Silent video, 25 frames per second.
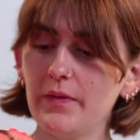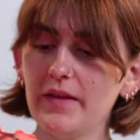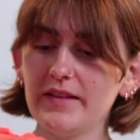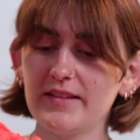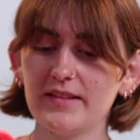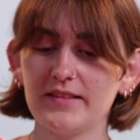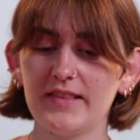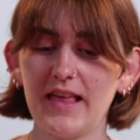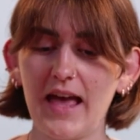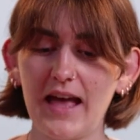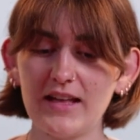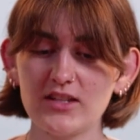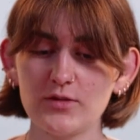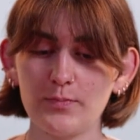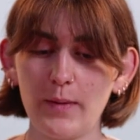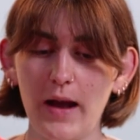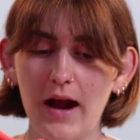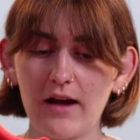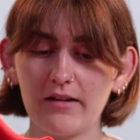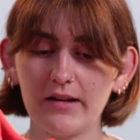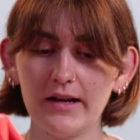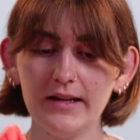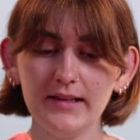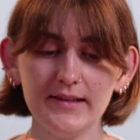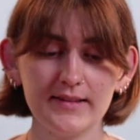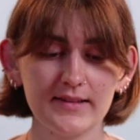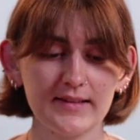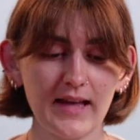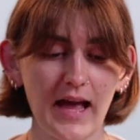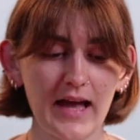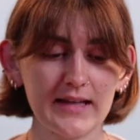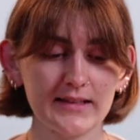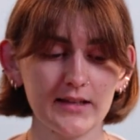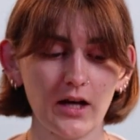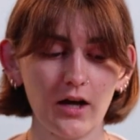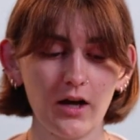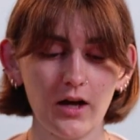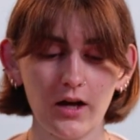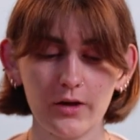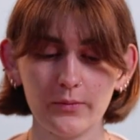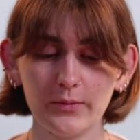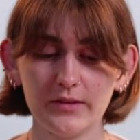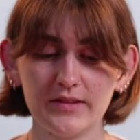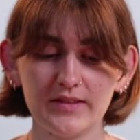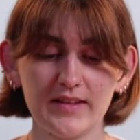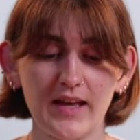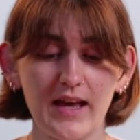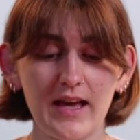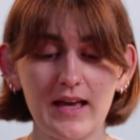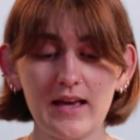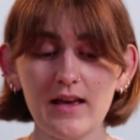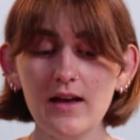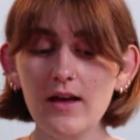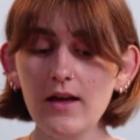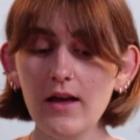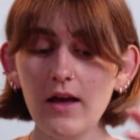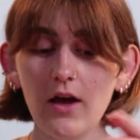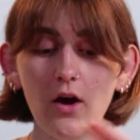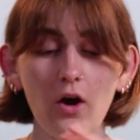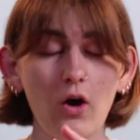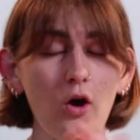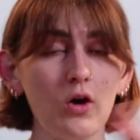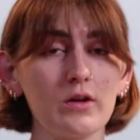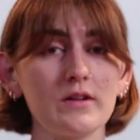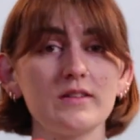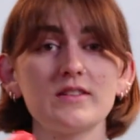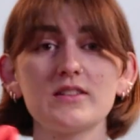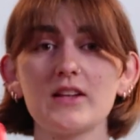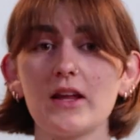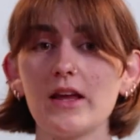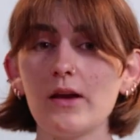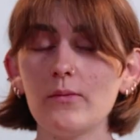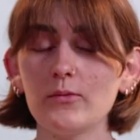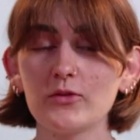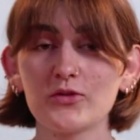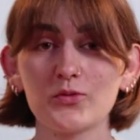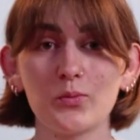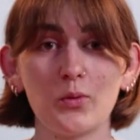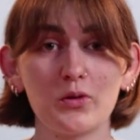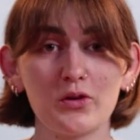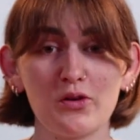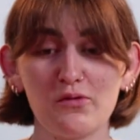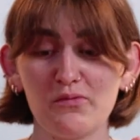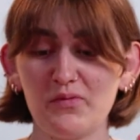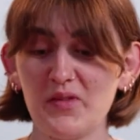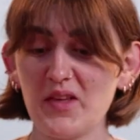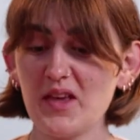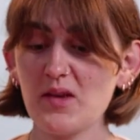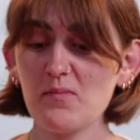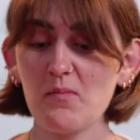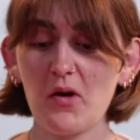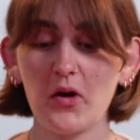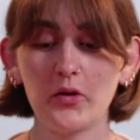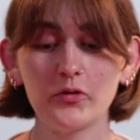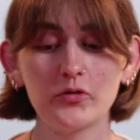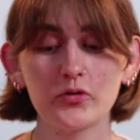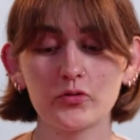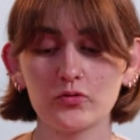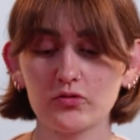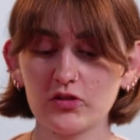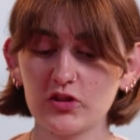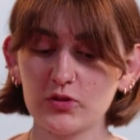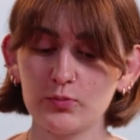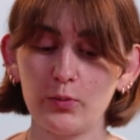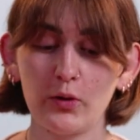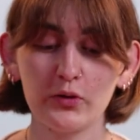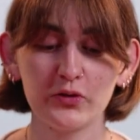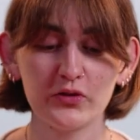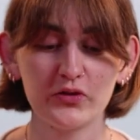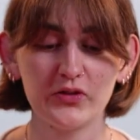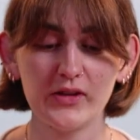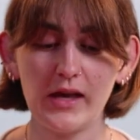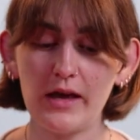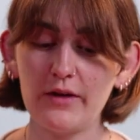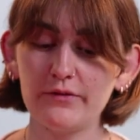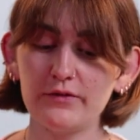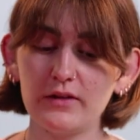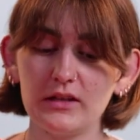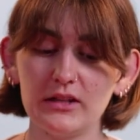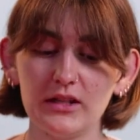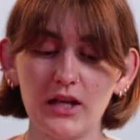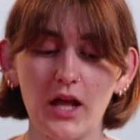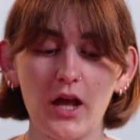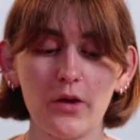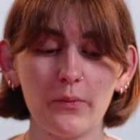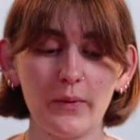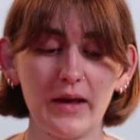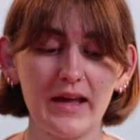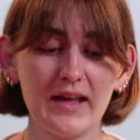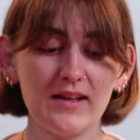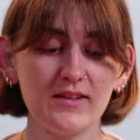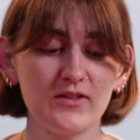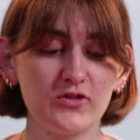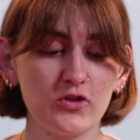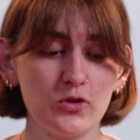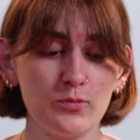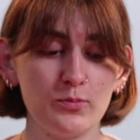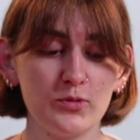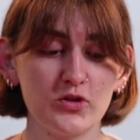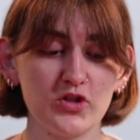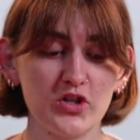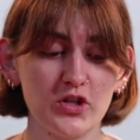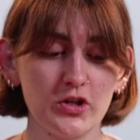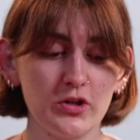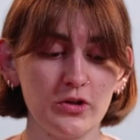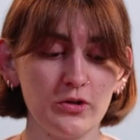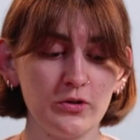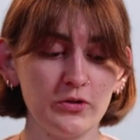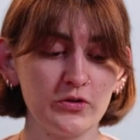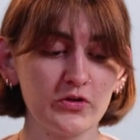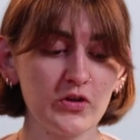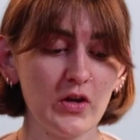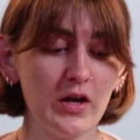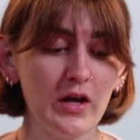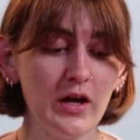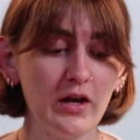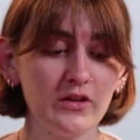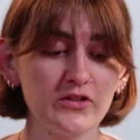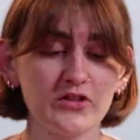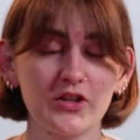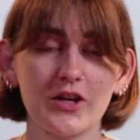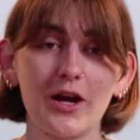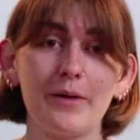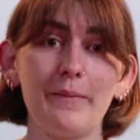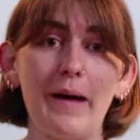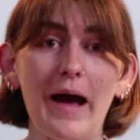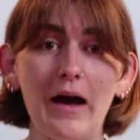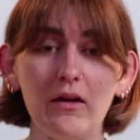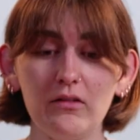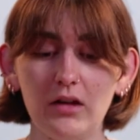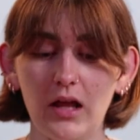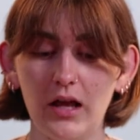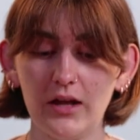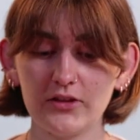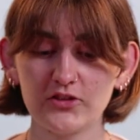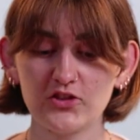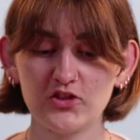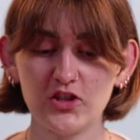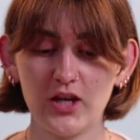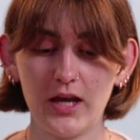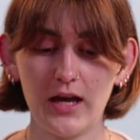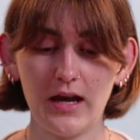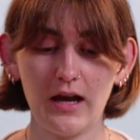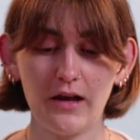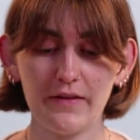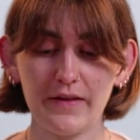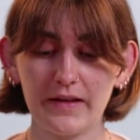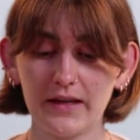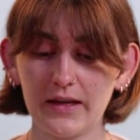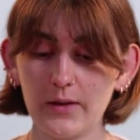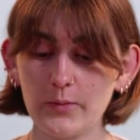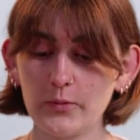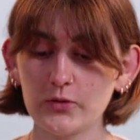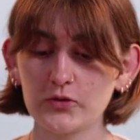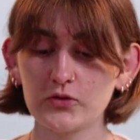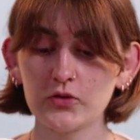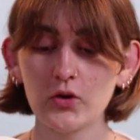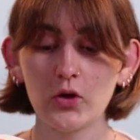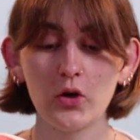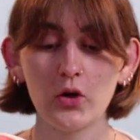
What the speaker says: this is the Edge Paris, and I would say, honestly, it was one of the most responsive, lightweight super shoes to come out last year. I think it was